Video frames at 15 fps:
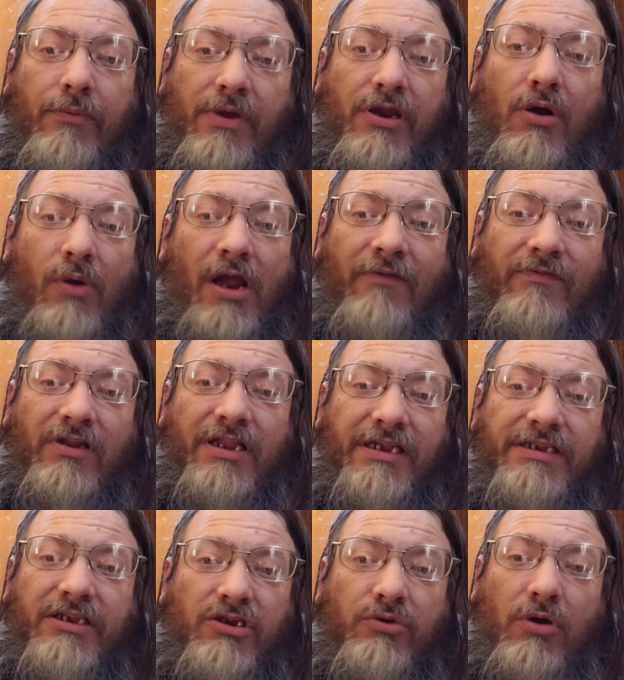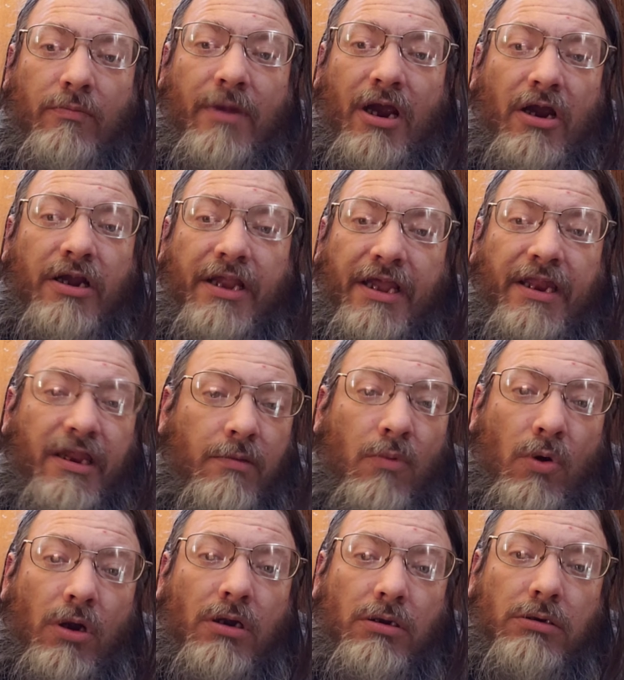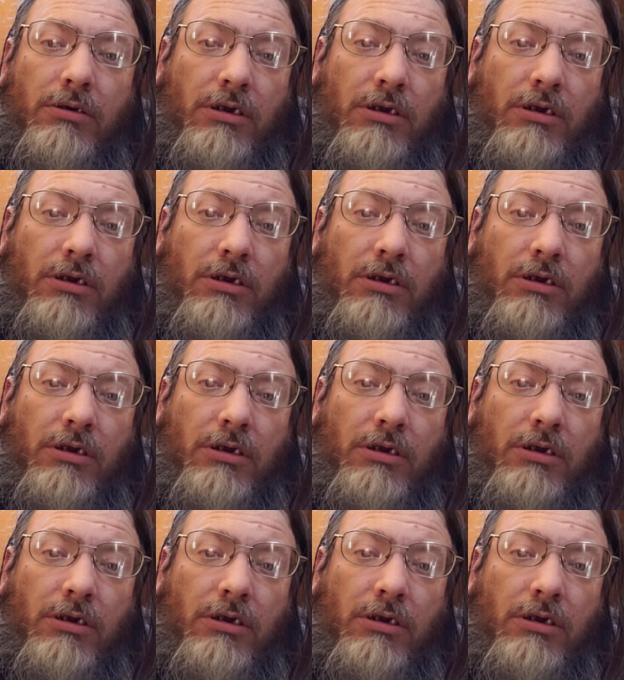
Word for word: we don't have to listen to America anymore.